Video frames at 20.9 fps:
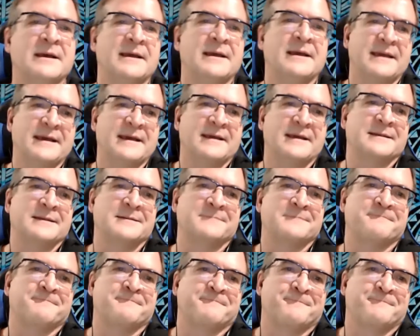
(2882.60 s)
And
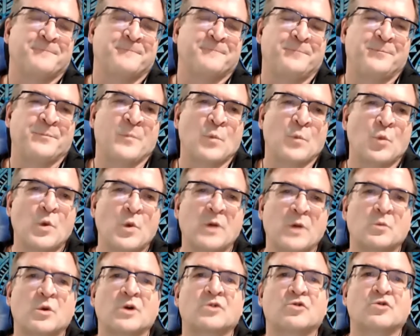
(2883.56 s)

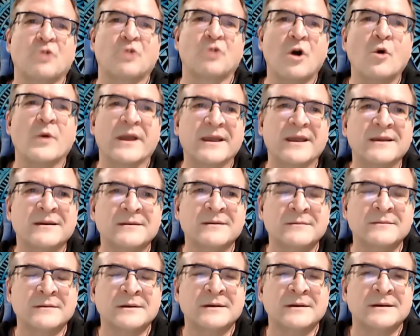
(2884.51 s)
when we're growing,
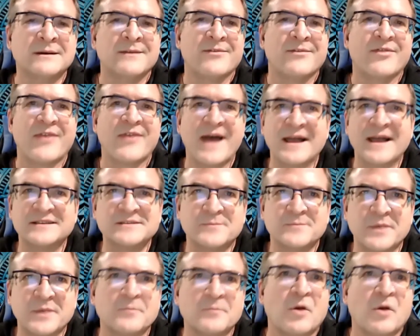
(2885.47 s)
that's a
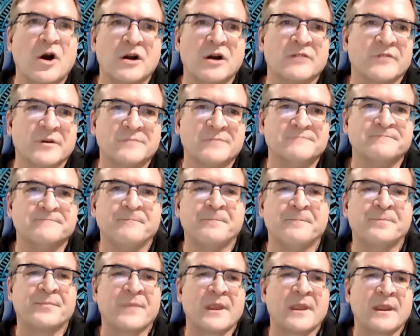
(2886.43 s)
big part of it.
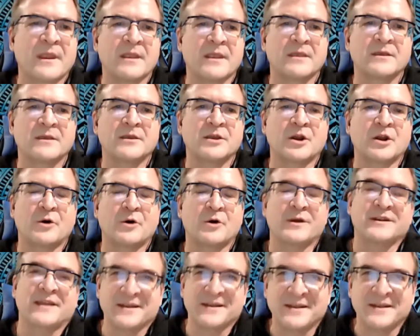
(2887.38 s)
You know,
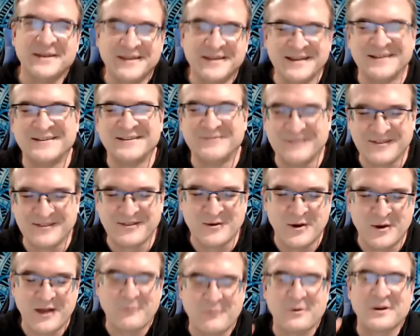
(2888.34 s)
and one,
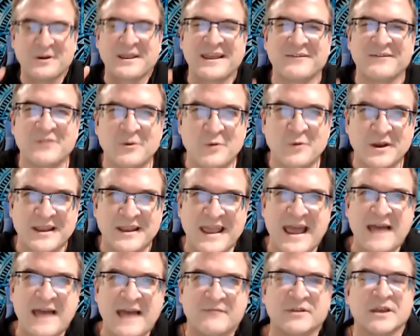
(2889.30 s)
I want to give you one
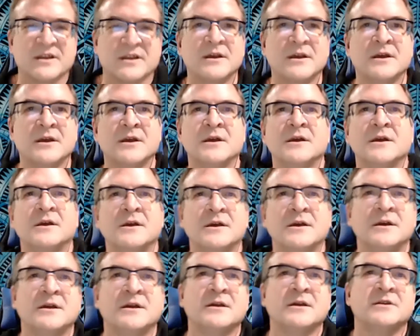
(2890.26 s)
caveat.
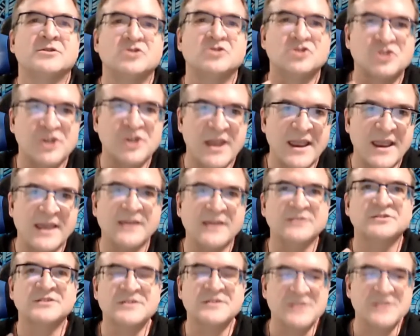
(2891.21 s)

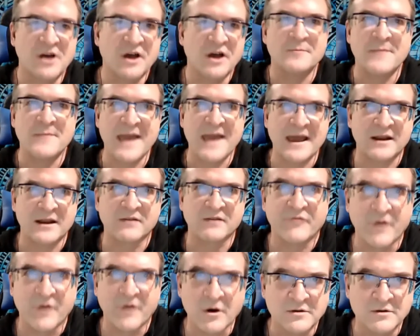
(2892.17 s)
Change is automatic,
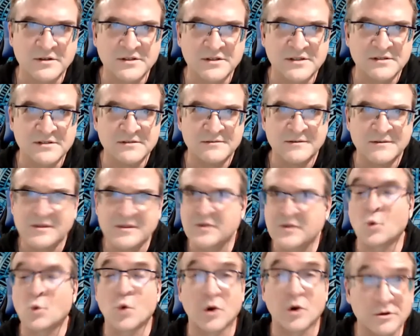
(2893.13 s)
folks. The
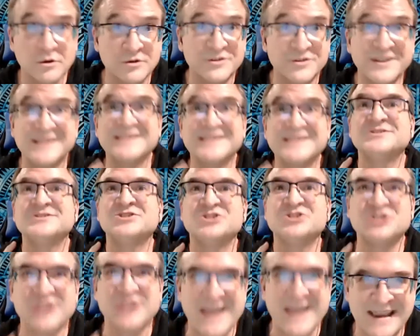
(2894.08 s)
world is
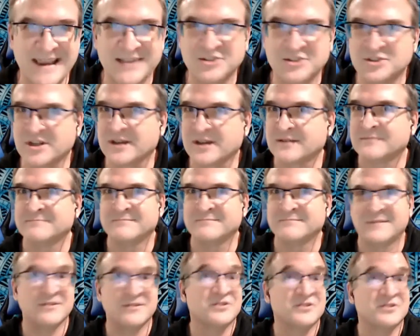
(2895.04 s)
changing
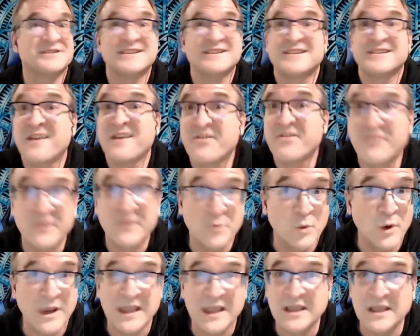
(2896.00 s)
and there's nothing
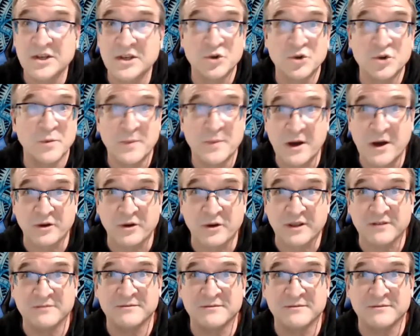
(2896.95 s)
we can do about it,